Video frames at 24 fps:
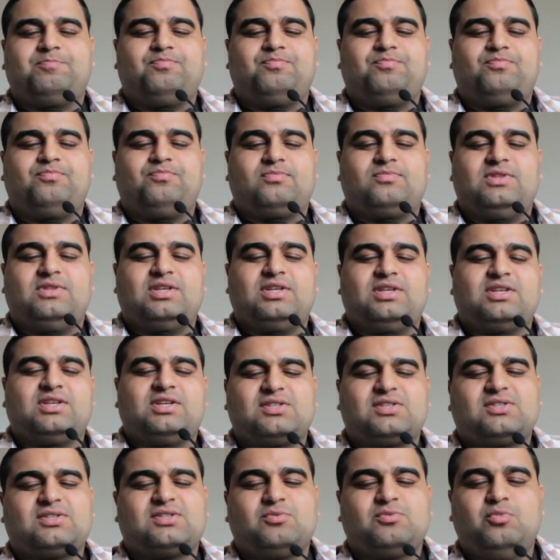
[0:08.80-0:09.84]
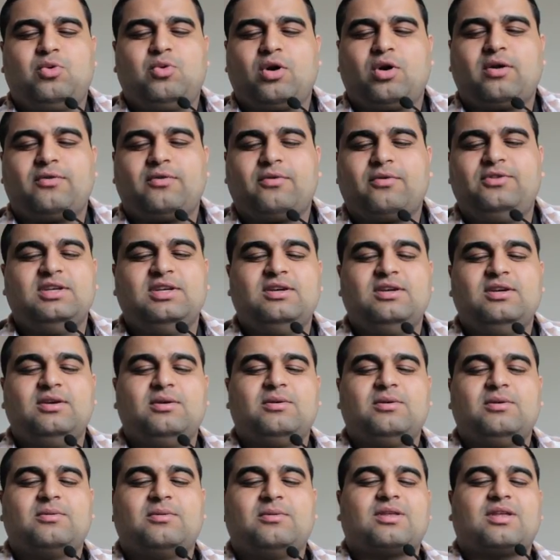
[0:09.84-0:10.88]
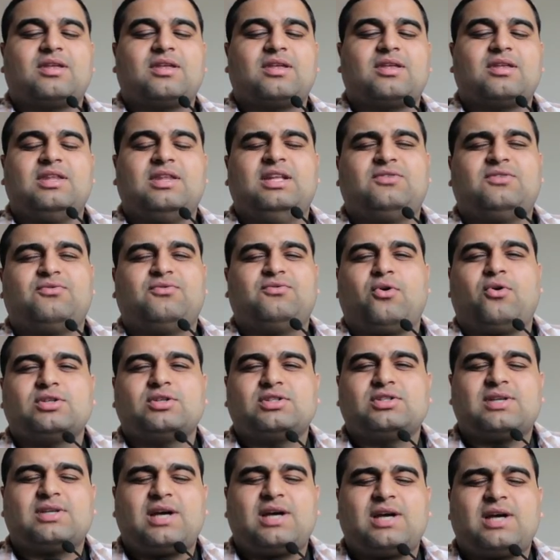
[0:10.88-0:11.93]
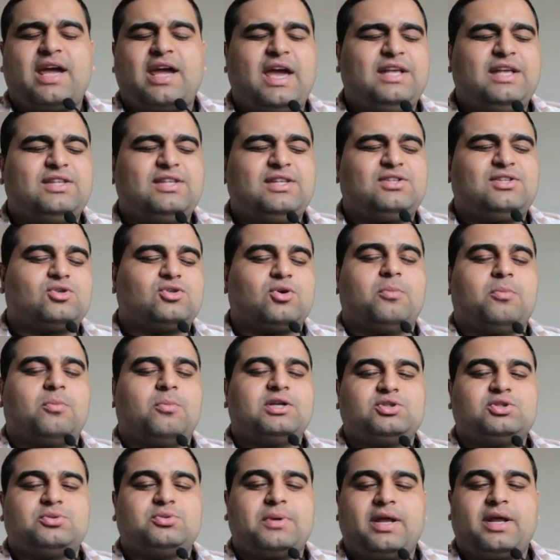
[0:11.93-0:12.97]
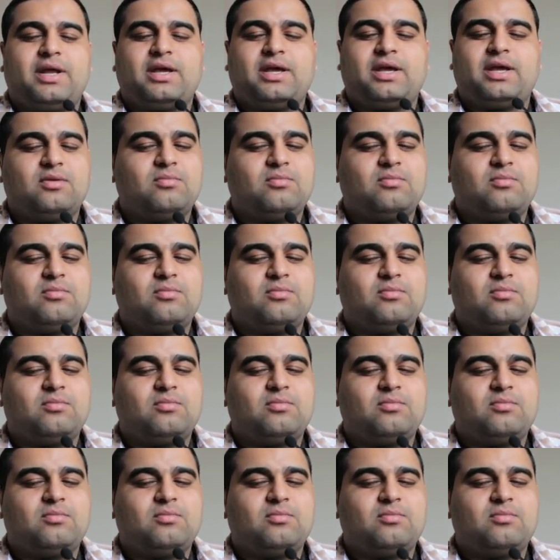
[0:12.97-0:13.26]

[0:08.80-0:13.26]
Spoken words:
This is one of the net 4s I hate so much when I get him.